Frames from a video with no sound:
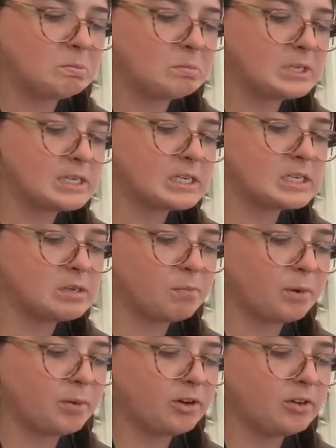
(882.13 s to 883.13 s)
Is this
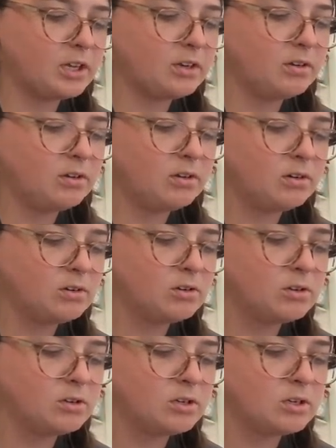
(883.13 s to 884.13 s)
zipper broken?
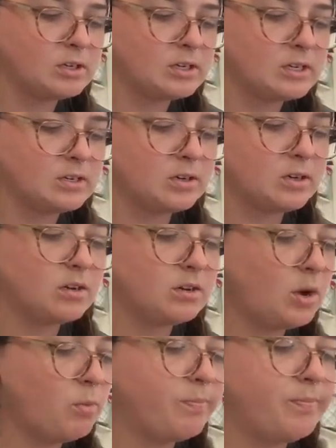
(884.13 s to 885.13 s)

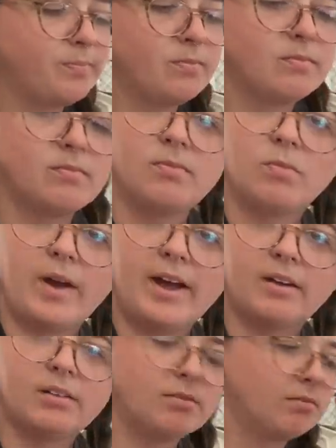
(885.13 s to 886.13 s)
Nope.
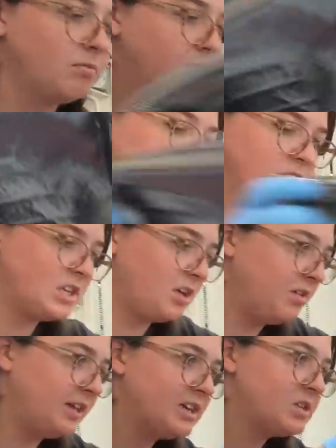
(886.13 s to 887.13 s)
Wow.
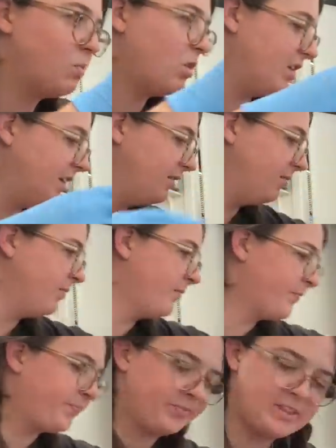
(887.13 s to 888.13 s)
So there's one.
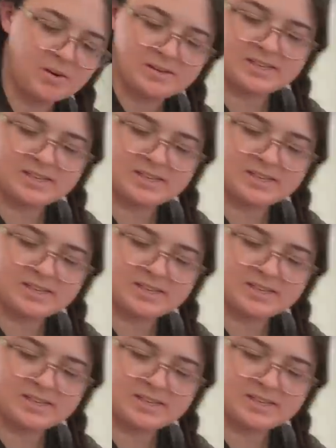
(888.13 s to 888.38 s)
There was